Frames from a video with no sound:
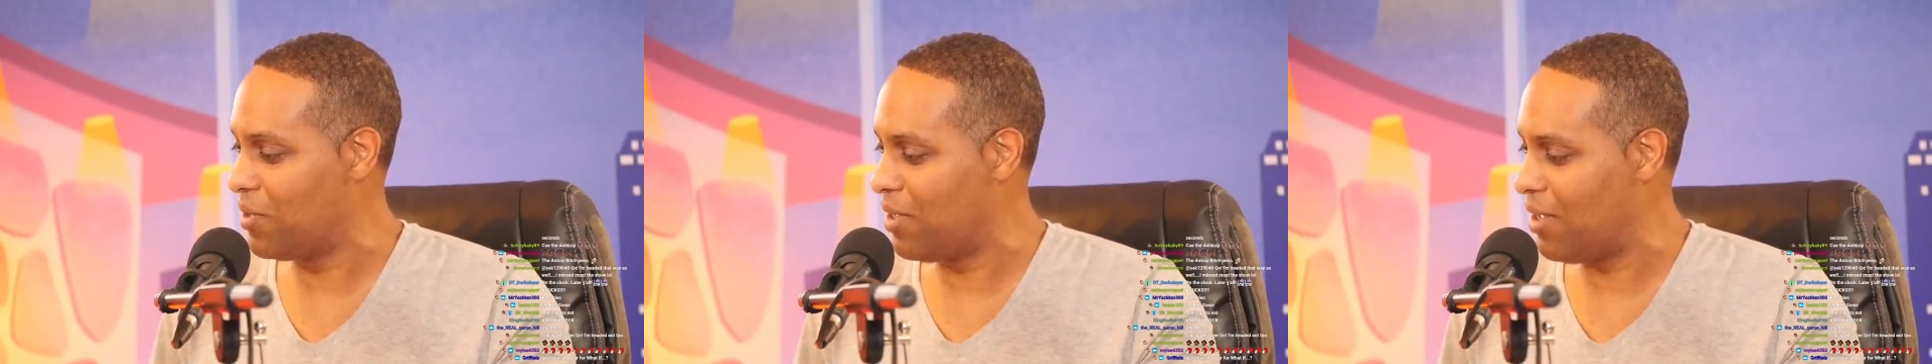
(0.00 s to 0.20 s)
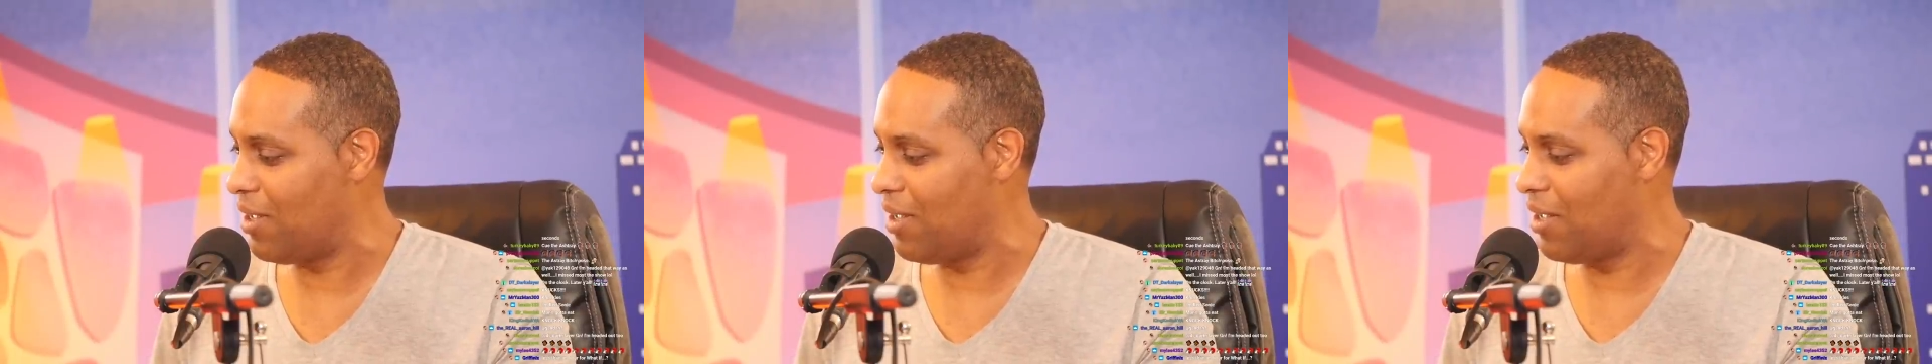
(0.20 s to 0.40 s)

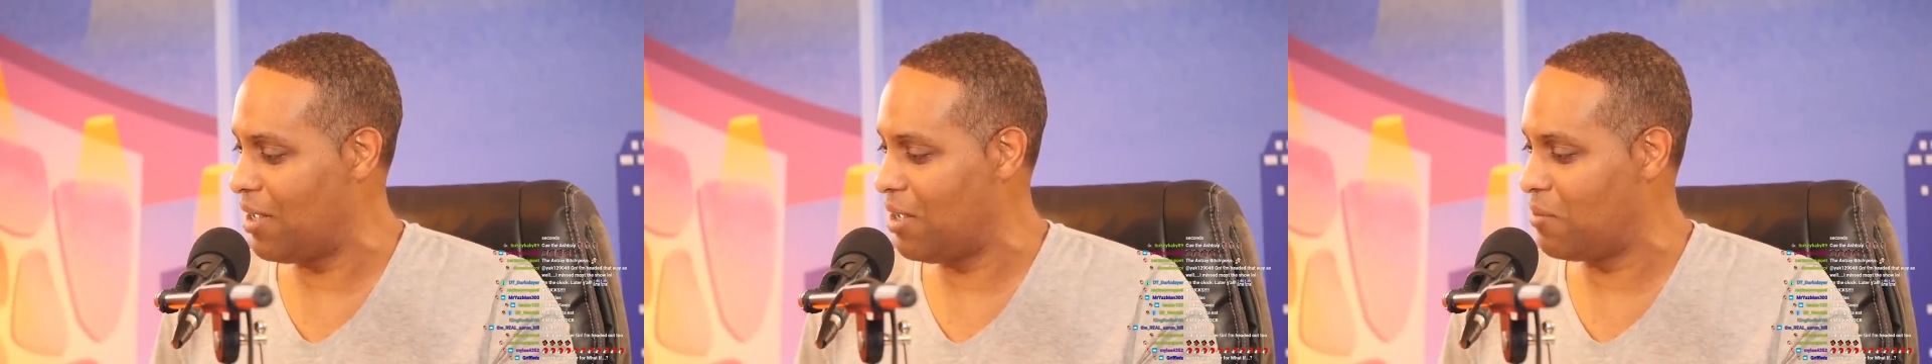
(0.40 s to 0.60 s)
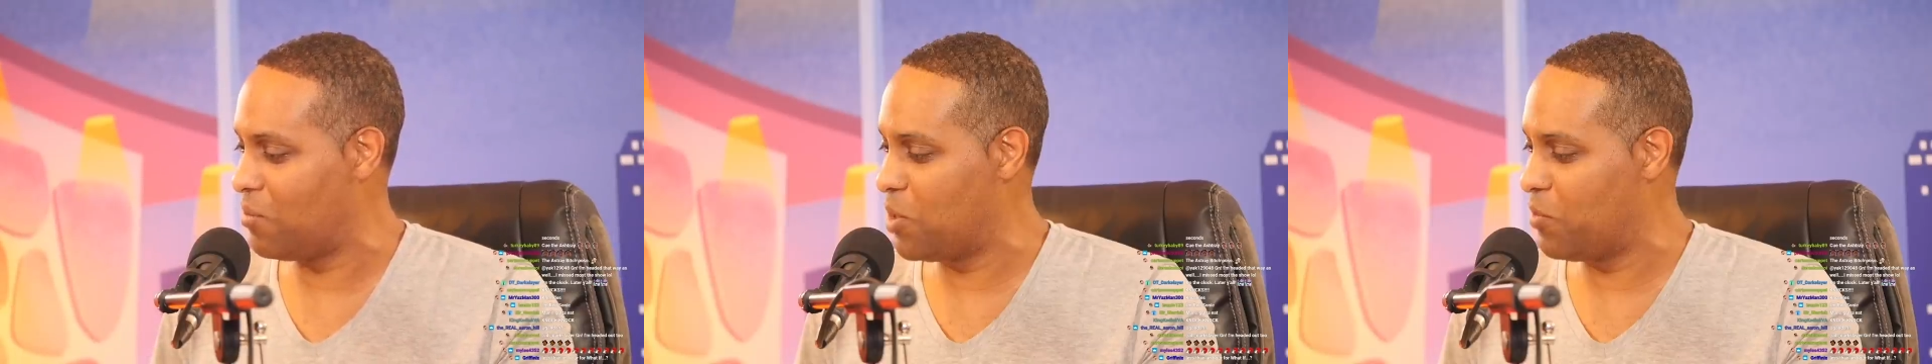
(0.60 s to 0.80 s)

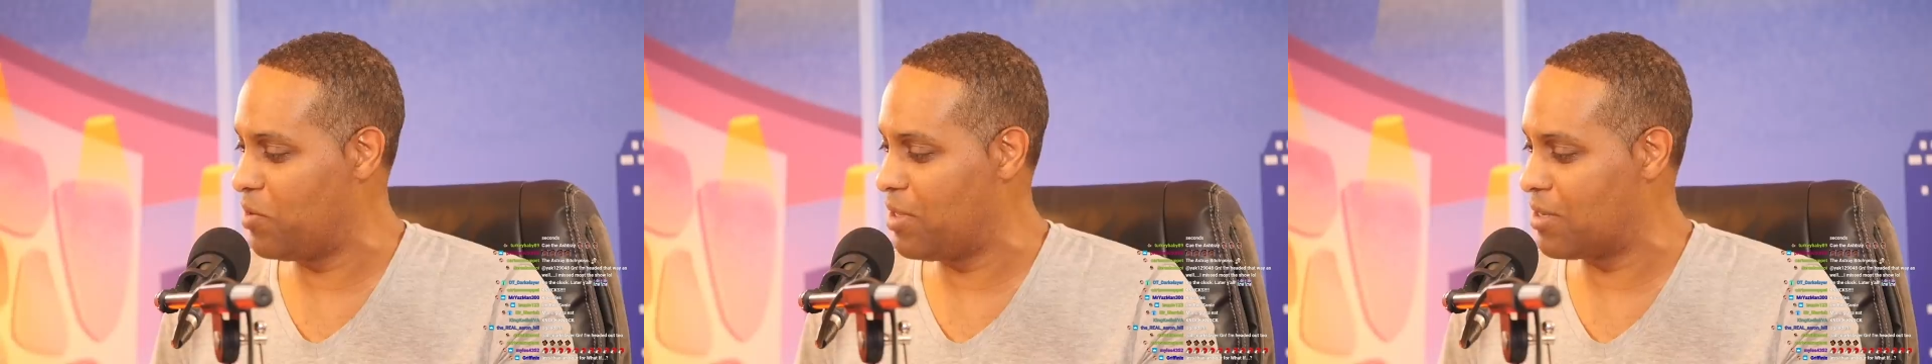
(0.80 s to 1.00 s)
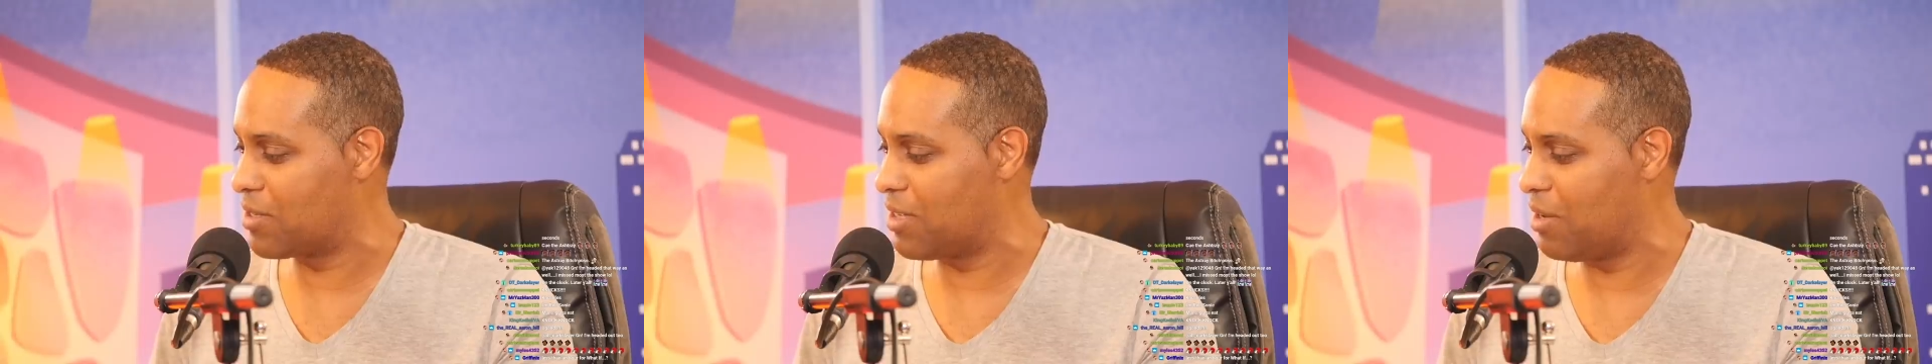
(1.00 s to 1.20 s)
uh, movie
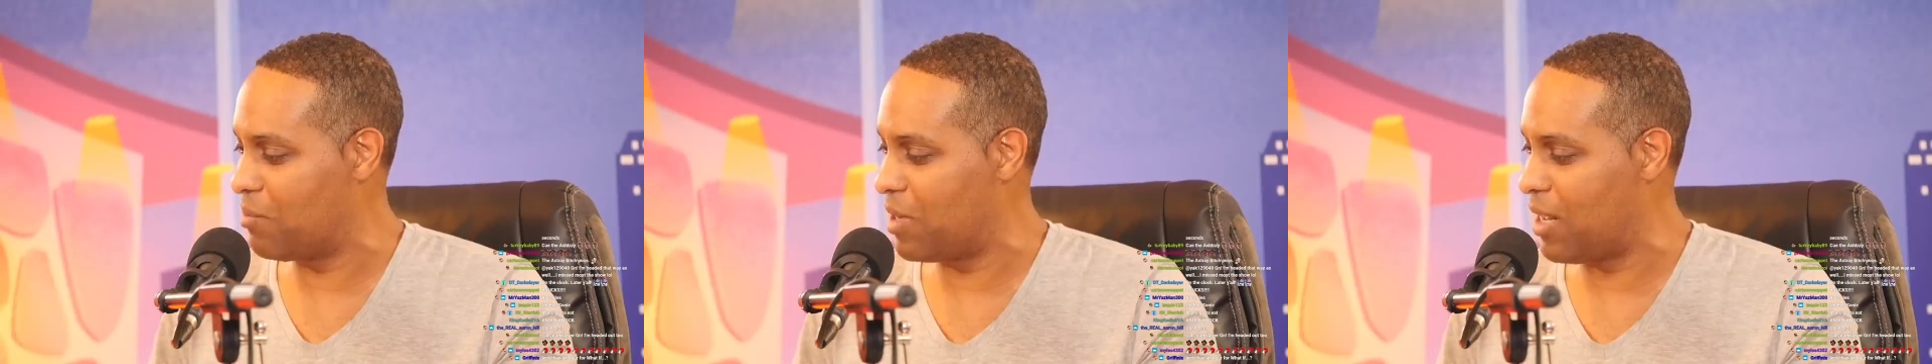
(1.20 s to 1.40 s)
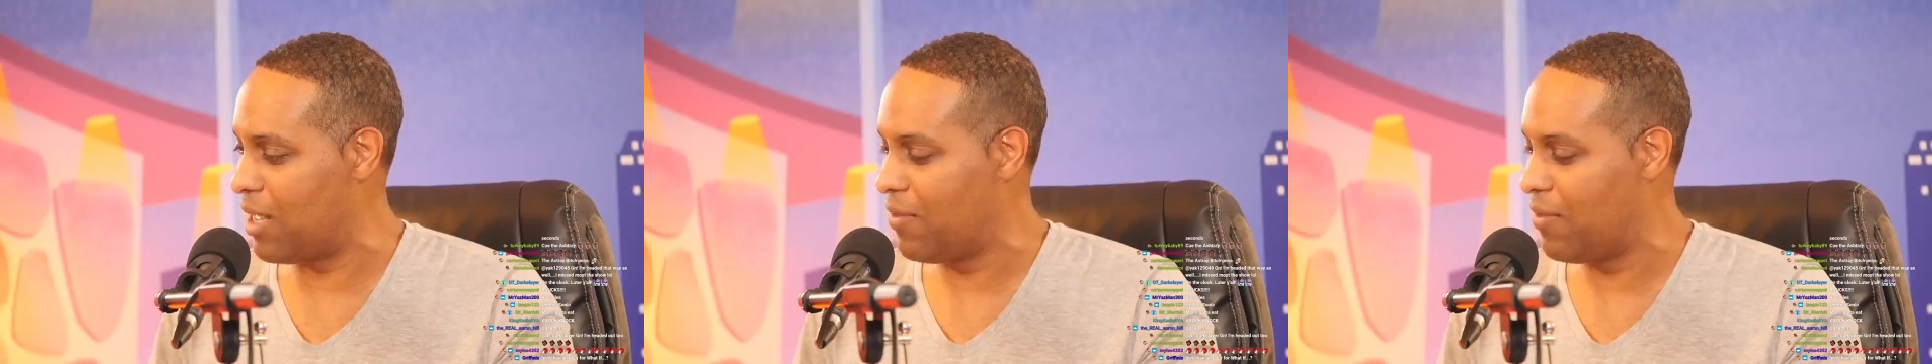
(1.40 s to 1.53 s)
Trans- that's coming out.